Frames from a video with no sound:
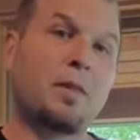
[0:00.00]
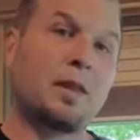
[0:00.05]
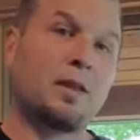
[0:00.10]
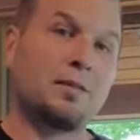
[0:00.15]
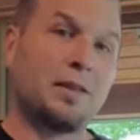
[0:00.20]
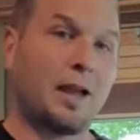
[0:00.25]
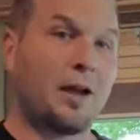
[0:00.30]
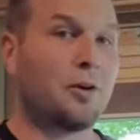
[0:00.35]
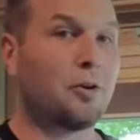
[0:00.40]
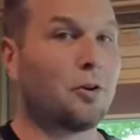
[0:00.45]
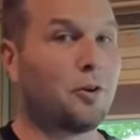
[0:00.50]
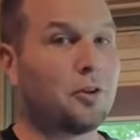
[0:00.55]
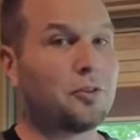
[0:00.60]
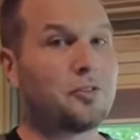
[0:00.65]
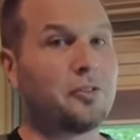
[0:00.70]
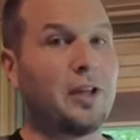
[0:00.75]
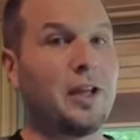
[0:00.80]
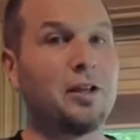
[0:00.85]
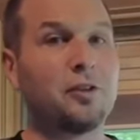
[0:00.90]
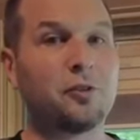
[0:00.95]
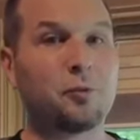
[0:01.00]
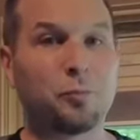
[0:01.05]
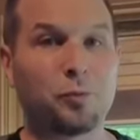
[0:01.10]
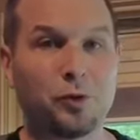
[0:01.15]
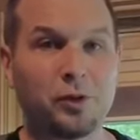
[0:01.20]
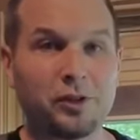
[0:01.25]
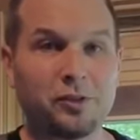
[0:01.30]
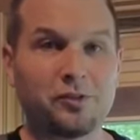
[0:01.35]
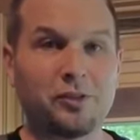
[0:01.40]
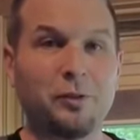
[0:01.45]
Now, it all sounds
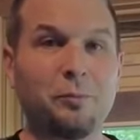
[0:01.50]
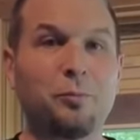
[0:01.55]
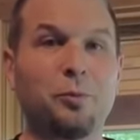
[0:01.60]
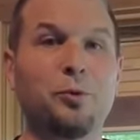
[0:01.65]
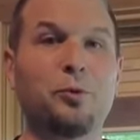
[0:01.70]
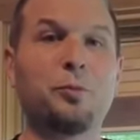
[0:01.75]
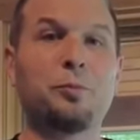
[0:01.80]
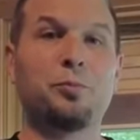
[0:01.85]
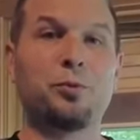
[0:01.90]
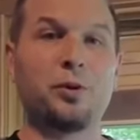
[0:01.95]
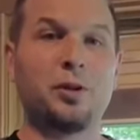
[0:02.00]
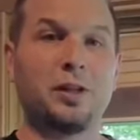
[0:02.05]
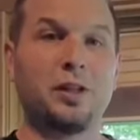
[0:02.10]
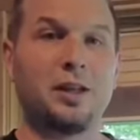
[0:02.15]
pretty simple, pretty